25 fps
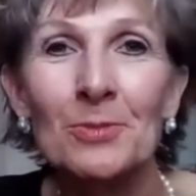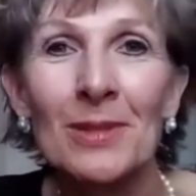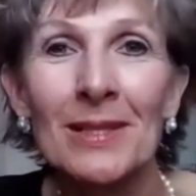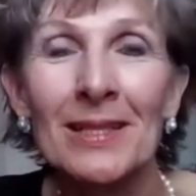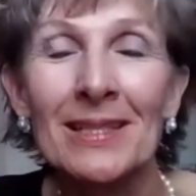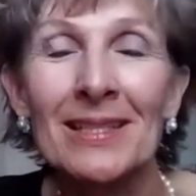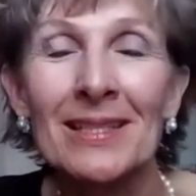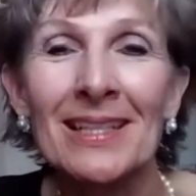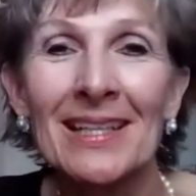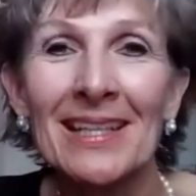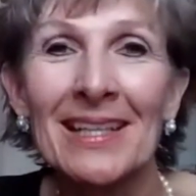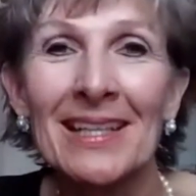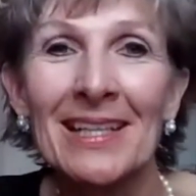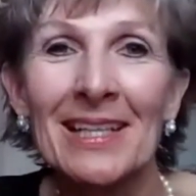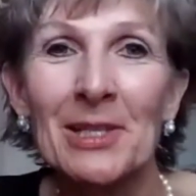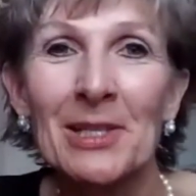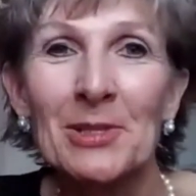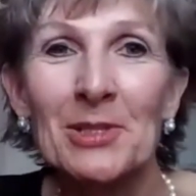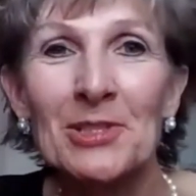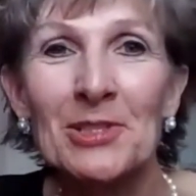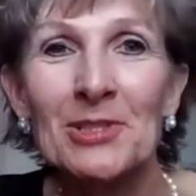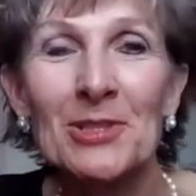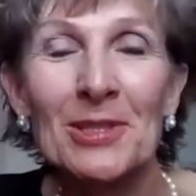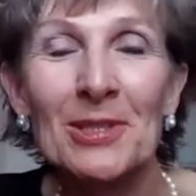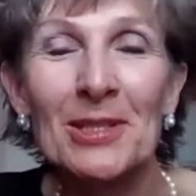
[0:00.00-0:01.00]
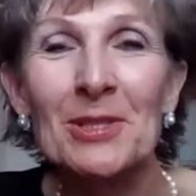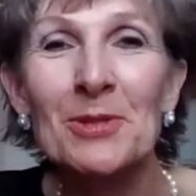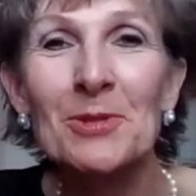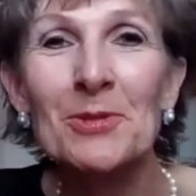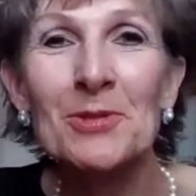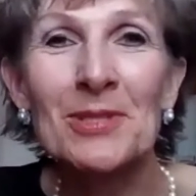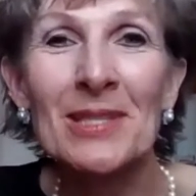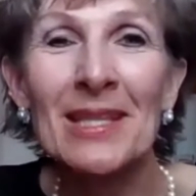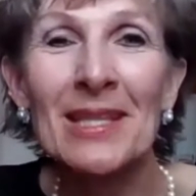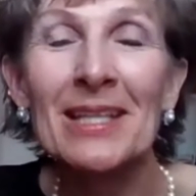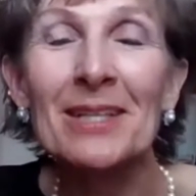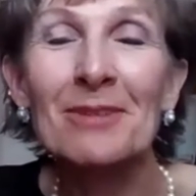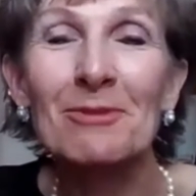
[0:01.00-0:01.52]
But just like you
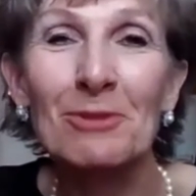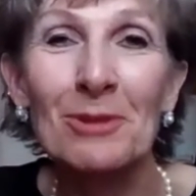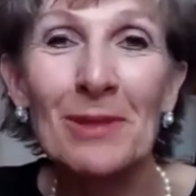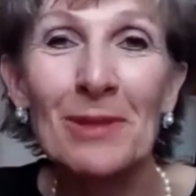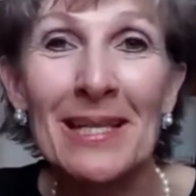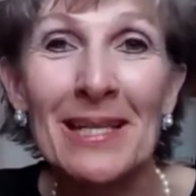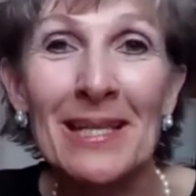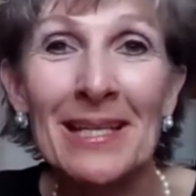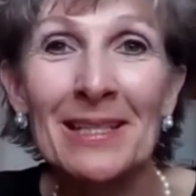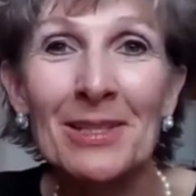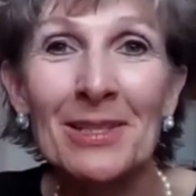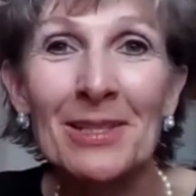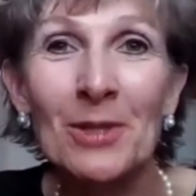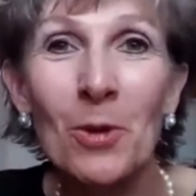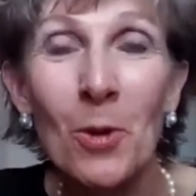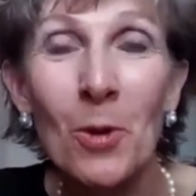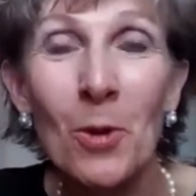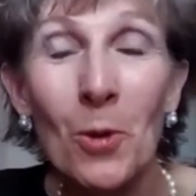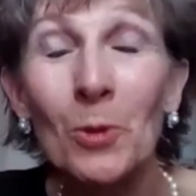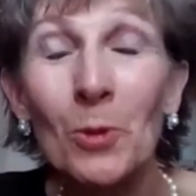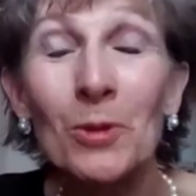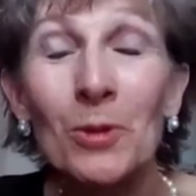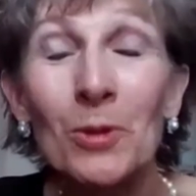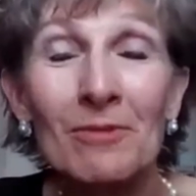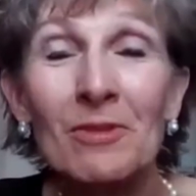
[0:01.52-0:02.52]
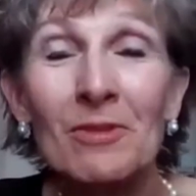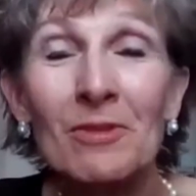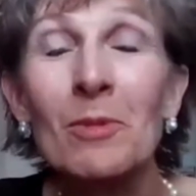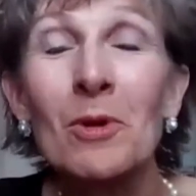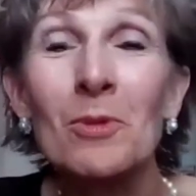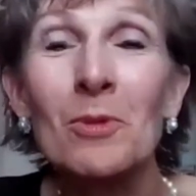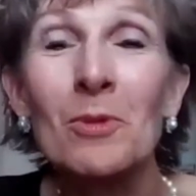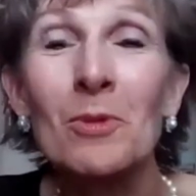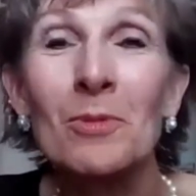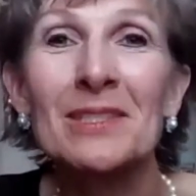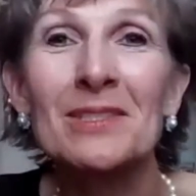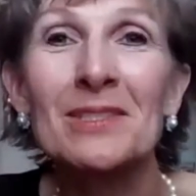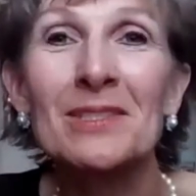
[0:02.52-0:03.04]
said, of laying hold of the
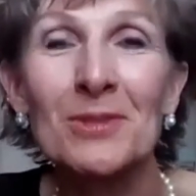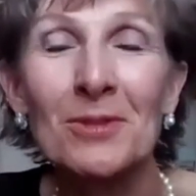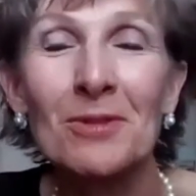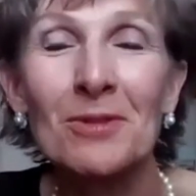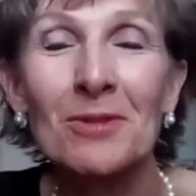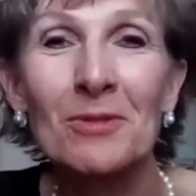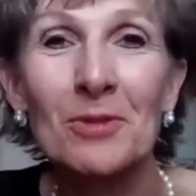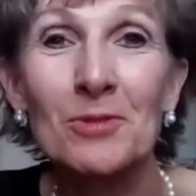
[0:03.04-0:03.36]
moment too,